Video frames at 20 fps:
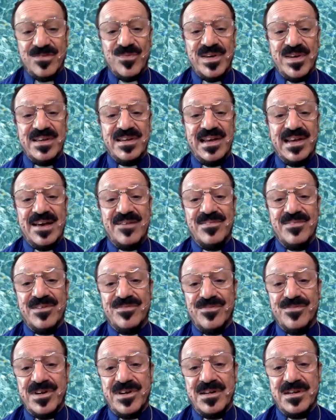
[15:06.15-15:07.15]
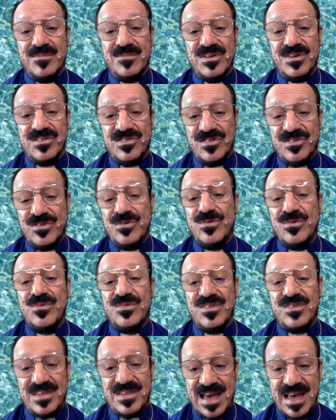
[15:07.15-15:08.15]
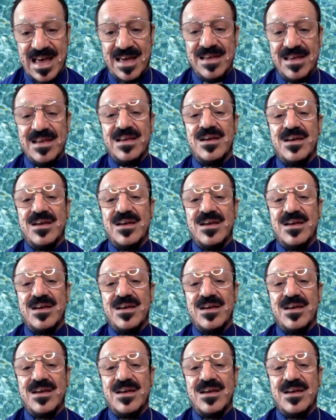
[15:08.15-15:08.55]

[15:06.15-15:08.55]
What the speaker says: We can have the freedom to choose that.